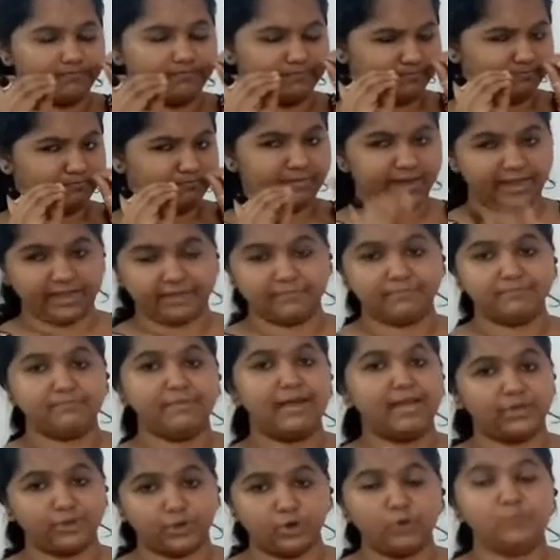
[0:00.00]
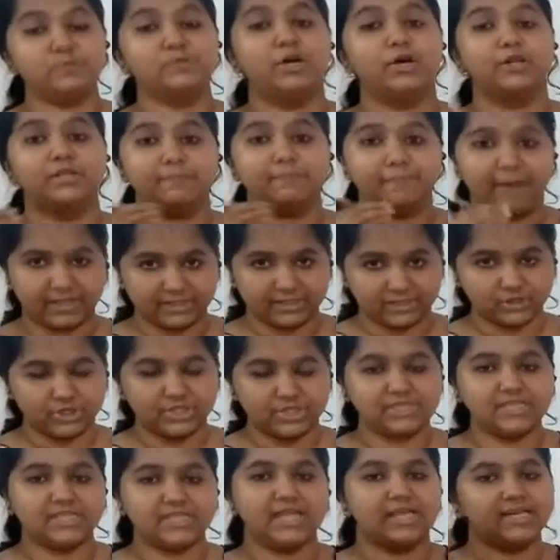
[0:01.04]
microbes or the pathogens,
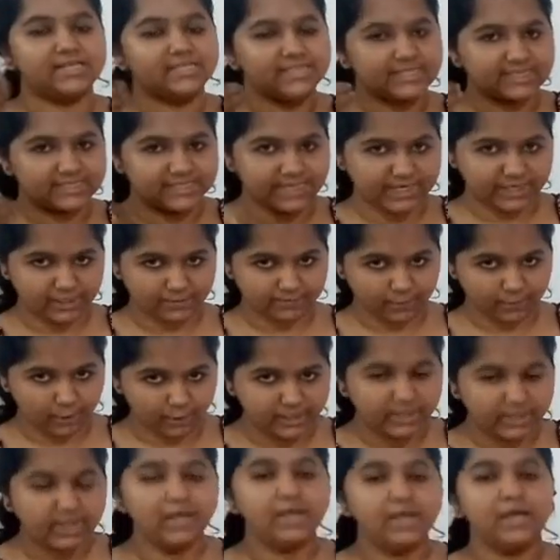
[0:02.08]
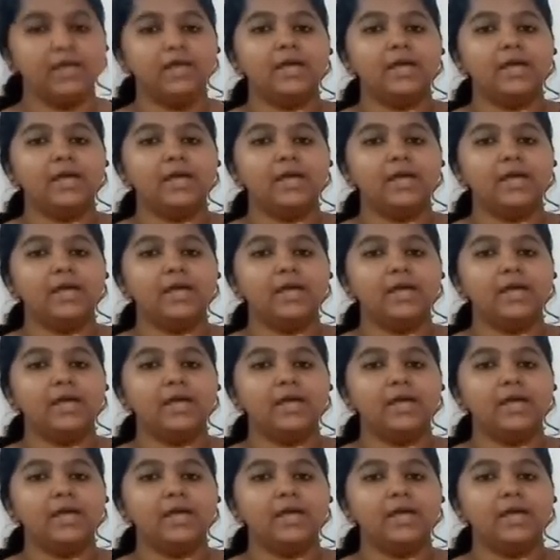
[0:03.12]
and that is inside your body.